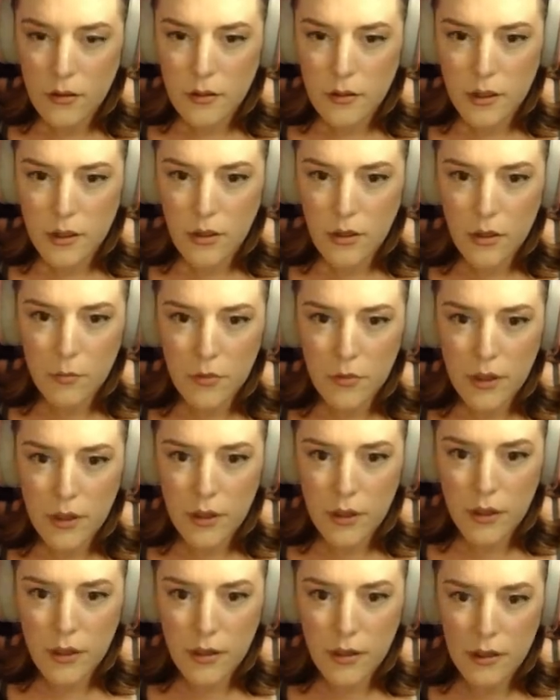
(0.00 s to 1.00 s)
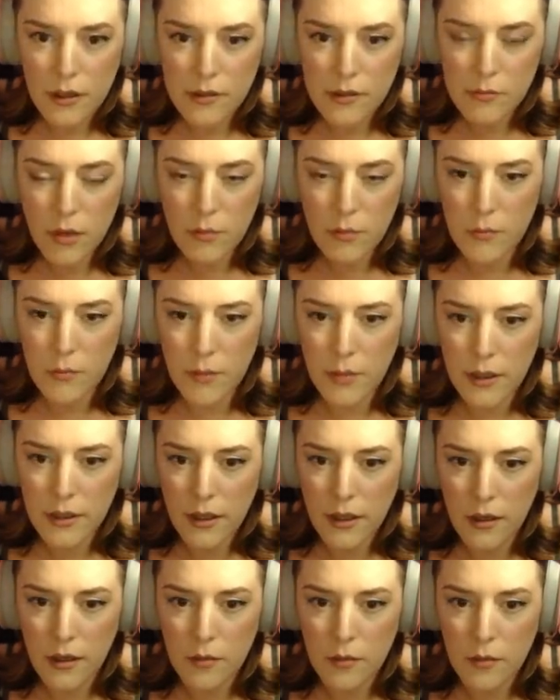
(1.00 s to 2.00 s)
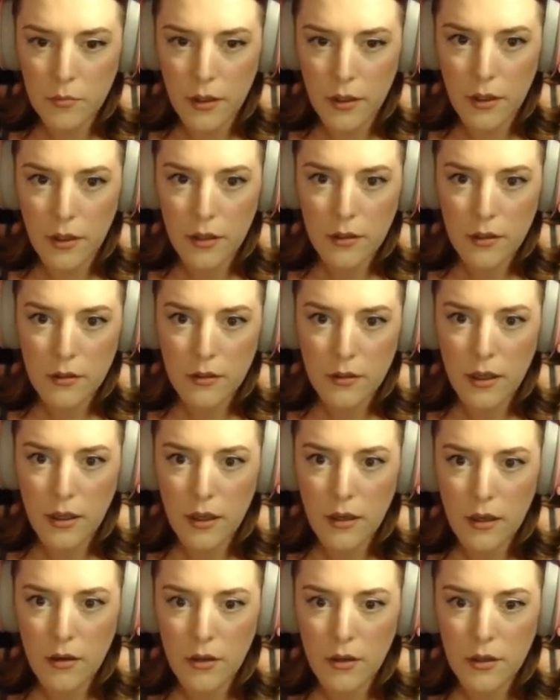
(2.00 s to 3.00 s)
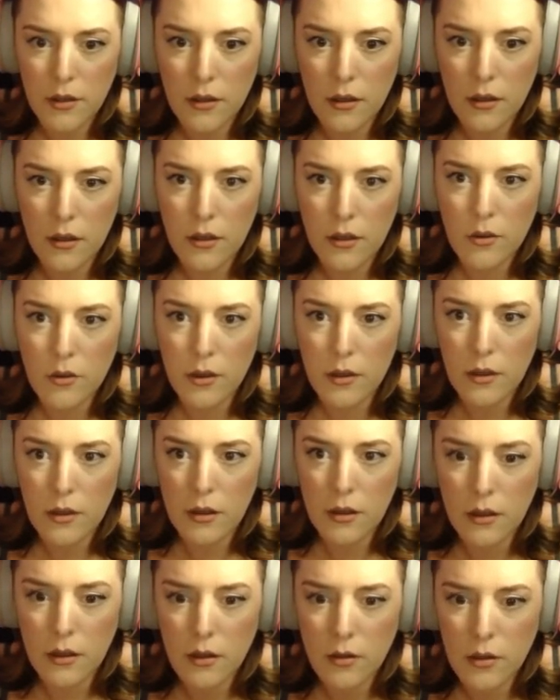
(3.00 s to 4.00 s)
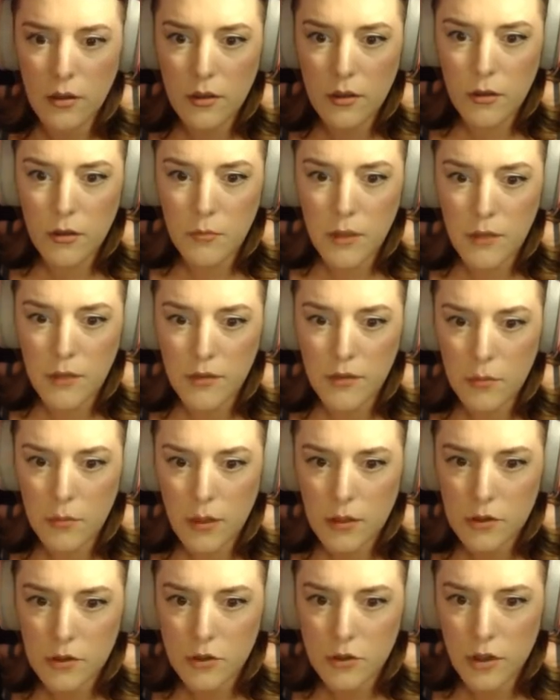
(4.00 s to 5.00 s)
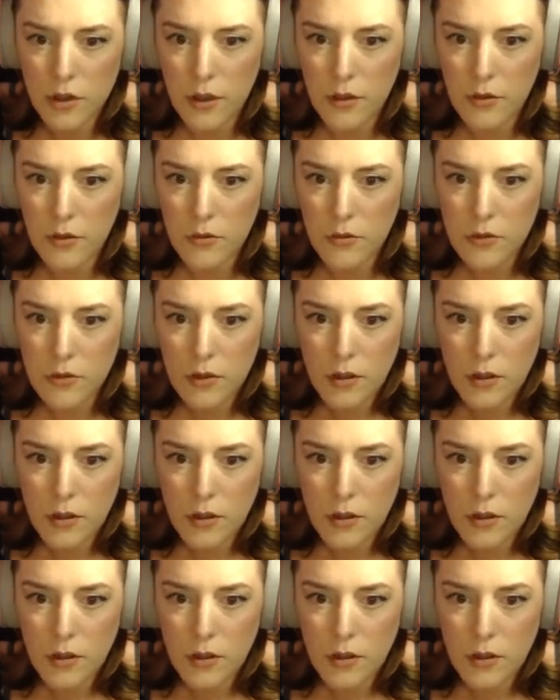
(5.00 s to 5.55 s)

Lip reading: Did I bring a... There might be a med kit up here. Yeah, I know I'm leaving a blood trail.